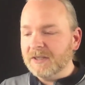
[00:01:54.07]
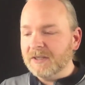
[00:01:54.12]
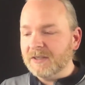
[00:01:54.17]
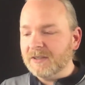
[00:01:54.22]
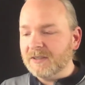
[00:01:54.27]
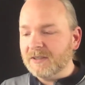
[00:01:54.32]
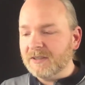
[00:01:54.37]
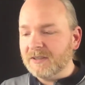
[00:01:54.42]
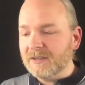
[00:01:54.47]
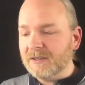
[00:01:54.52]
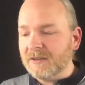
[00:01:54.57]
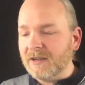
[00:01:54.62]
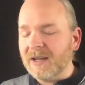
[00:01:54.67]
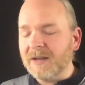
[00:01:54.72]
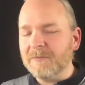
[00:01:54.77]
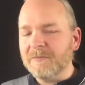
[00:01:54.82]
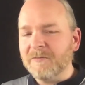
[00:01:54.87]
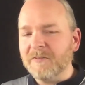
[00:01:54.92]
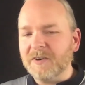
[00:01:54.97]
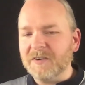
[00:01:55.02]

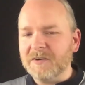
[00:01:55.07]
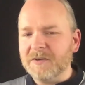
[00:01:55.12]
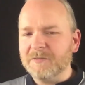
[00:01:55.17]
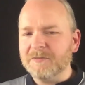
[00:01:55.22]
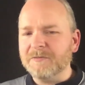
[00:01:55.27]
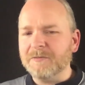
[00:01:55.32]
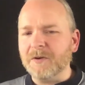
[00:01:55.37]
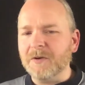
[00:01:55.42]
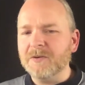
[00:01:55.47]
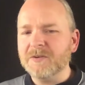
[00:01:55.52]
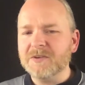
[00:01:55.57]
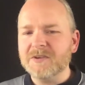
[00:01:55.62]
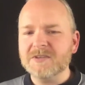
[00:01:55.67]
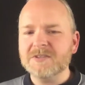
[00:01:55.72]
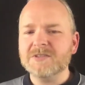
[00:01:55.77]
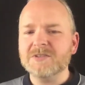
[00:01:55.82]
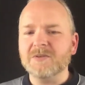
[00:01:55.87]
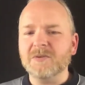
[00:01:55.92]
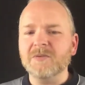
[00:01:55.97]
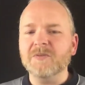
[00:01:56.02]
I'm very
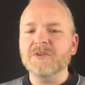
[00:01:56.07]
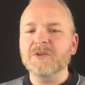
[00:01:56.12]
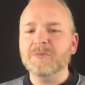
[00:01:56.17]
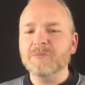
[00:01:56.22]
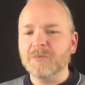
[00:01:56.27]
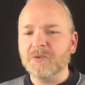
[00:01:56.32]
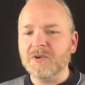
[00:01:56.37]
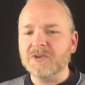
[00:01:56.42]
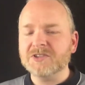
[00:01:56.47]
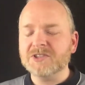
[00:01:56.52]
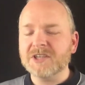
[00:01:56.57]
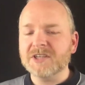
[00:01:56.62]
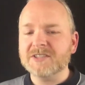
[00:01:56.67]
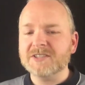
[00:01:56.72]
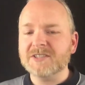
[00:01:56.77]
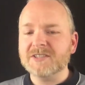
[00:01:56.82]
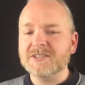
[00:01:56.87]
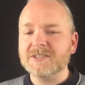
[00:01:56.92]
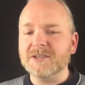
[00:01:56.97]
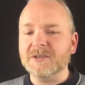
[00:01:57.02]
focused on the
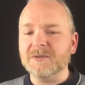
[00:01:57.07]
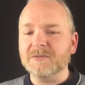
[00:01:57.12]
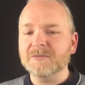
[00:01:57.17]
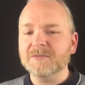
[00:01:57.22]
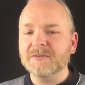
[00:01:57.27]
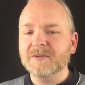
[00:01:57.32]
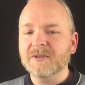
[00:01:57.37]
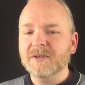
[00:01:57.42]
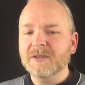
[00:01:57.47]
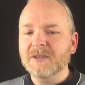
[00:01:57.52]
projects itself.